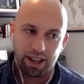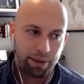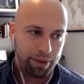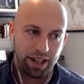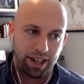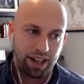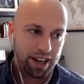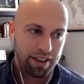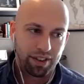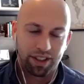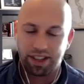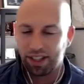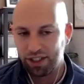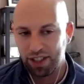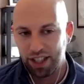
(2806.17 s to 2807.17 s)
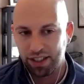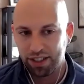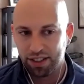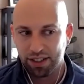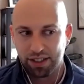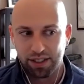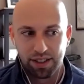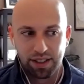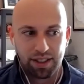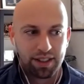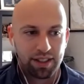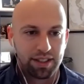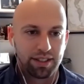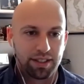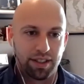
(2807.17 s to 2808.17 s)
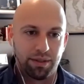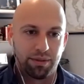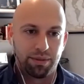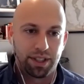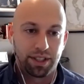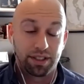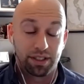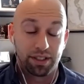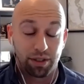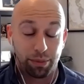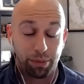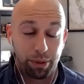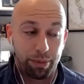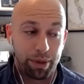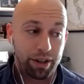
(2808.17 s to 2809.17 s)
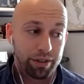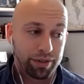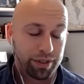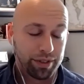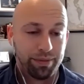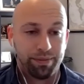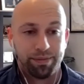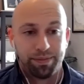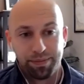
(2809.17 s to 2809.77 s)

i mean everything changes so it's extremely powerful